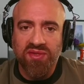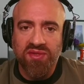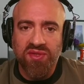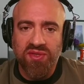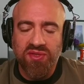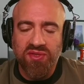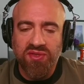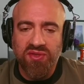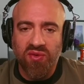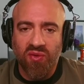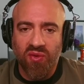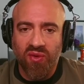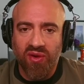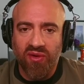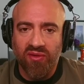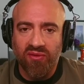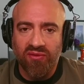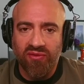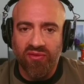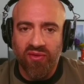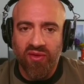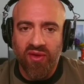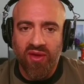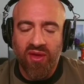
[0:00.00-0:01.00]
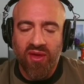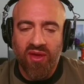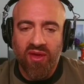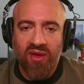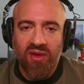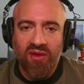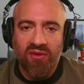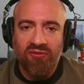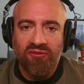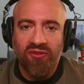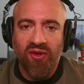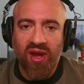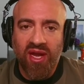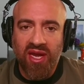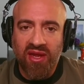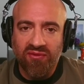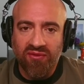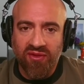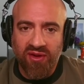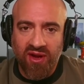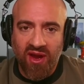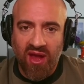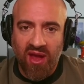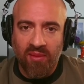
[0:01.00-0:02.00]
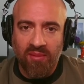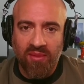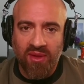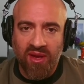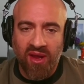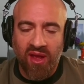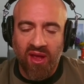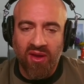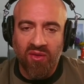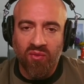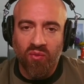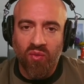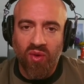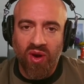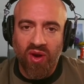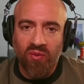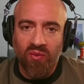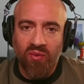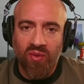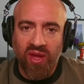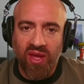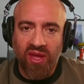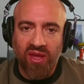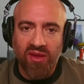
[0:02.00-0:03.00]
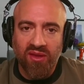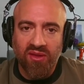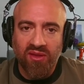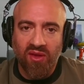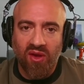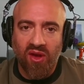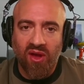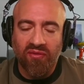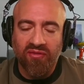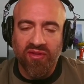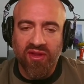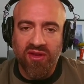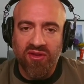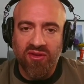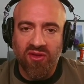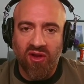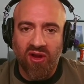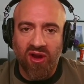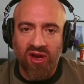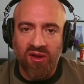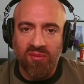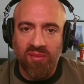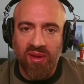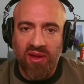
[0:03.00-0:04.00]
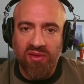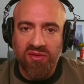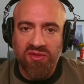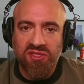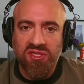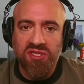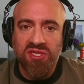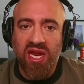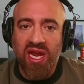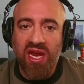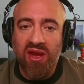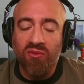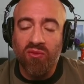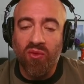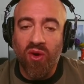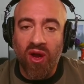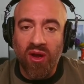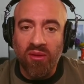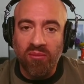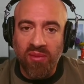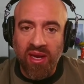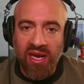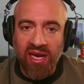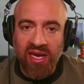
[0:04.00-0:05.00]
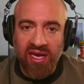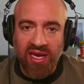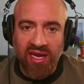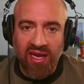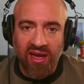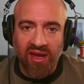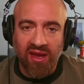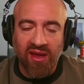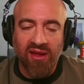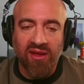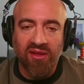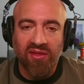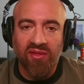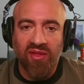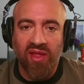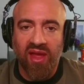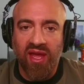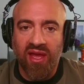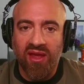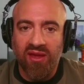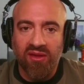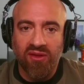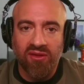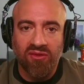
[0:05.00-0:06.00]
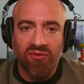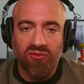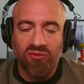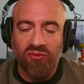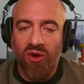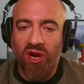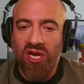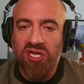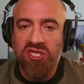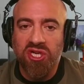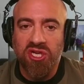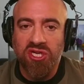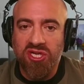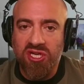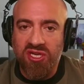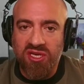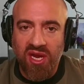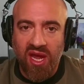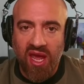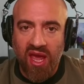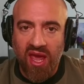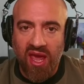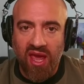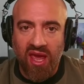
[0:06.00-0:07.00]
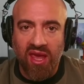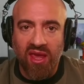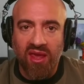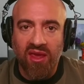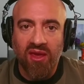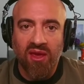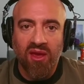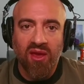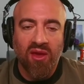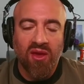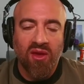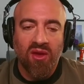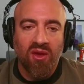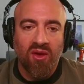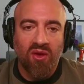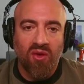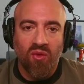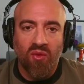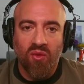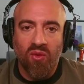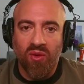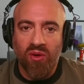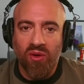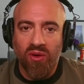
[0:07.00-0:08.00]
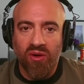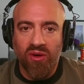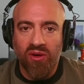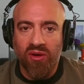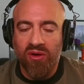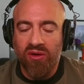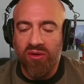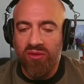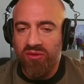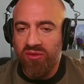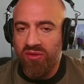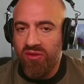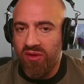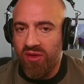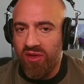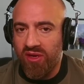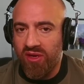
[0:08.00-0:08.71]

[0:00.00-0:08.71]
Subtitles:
is a sort of funny phenomenon where we often talk about state-run media like Russia Today or